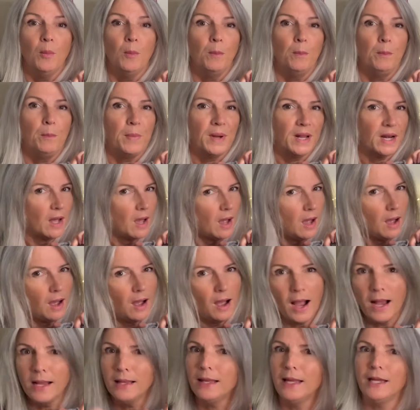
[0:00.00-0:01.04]
but
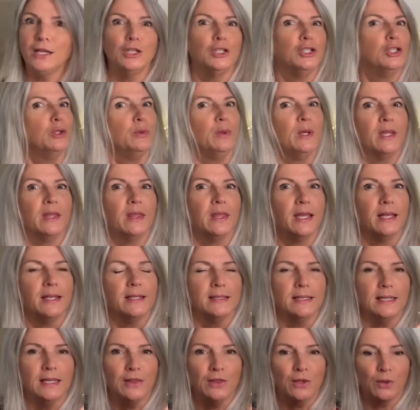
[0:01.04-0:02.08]
I like doing
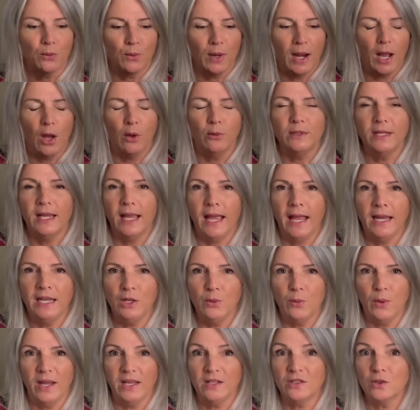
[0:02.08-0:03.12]
things in the round
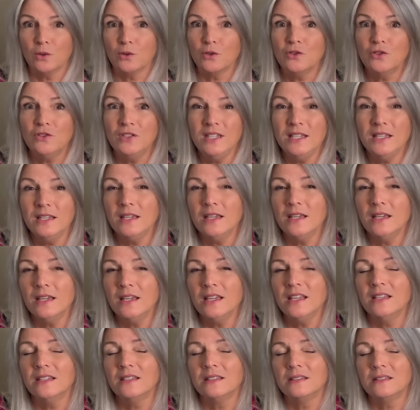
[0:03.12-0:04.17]
anyway. So steeking
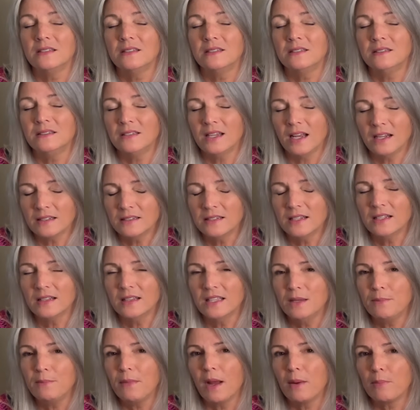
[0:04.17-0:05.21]
is
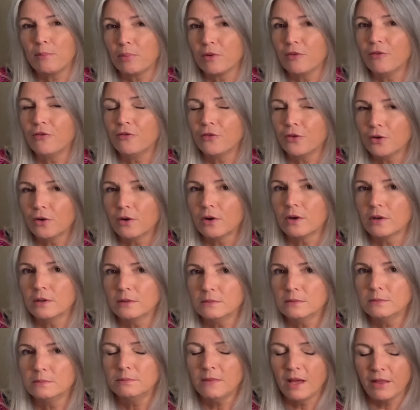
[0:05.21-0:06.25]
technically my preferred
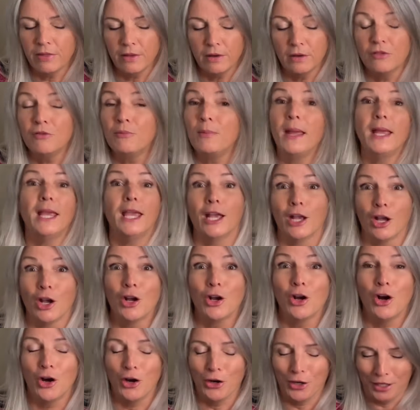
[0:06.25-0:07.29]
method of making a
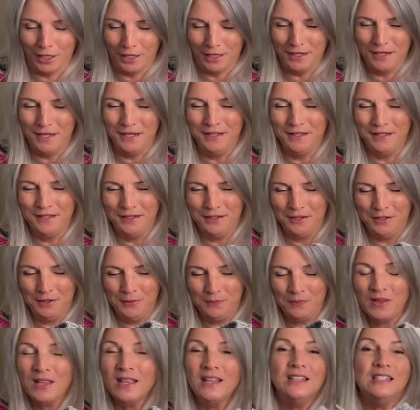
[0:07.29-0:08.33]
cardigan,
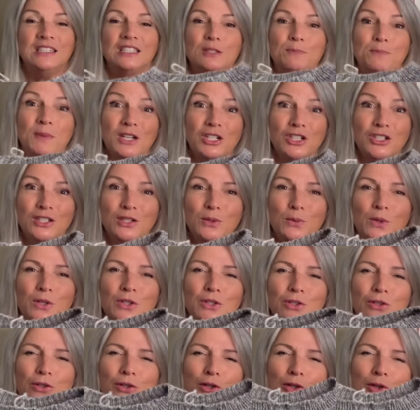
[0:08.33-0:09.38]
especially when
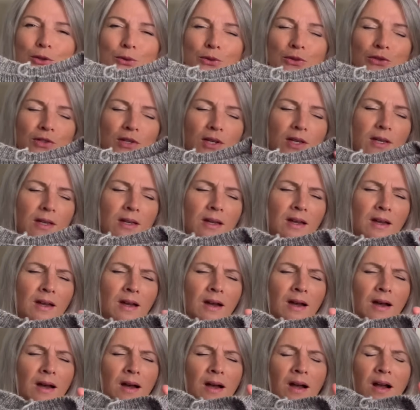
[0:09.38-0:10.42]
you're using
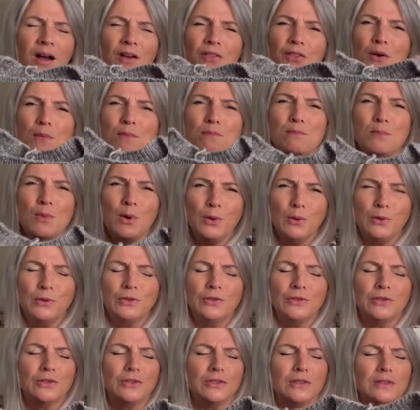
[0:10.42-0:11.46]
the
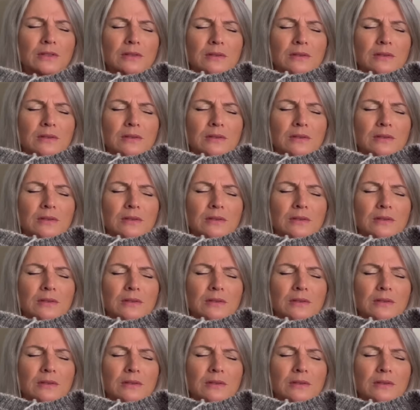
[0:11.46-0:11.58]
most